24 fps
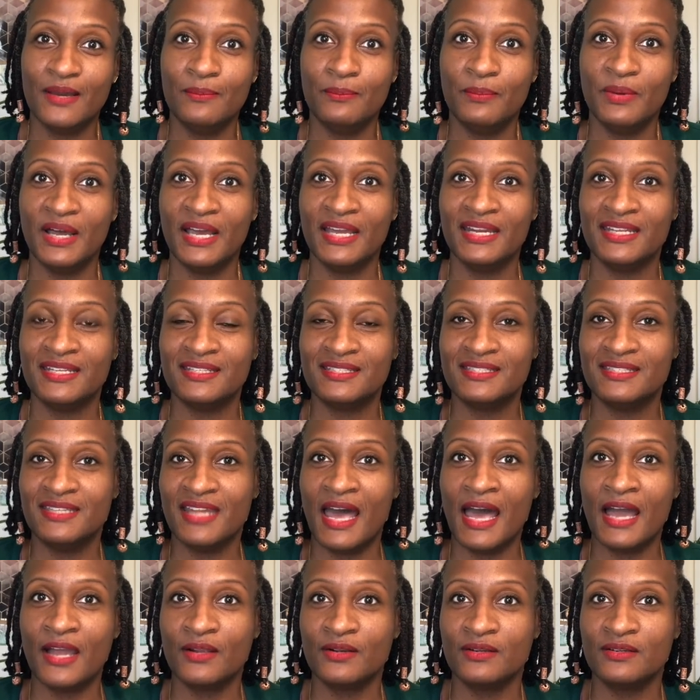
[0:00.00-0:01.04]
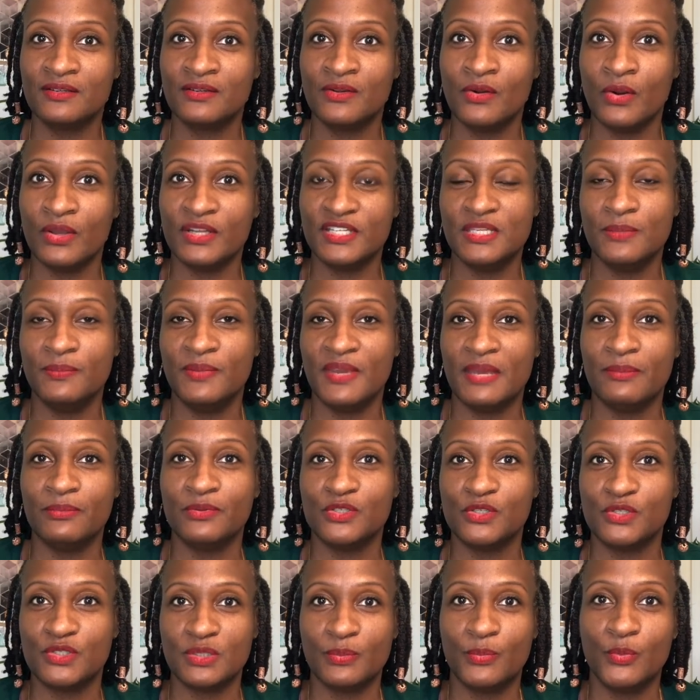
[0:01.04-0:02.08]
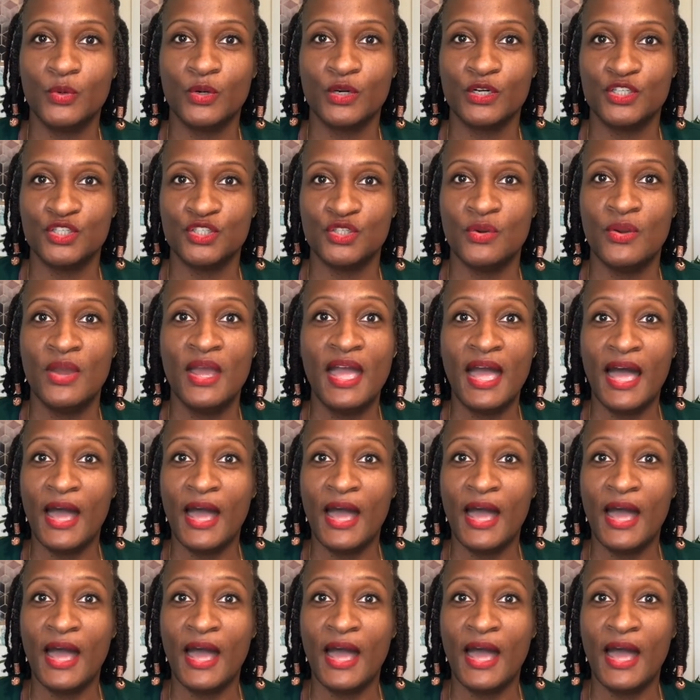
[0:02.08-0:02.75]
but it's not going to be able to support you.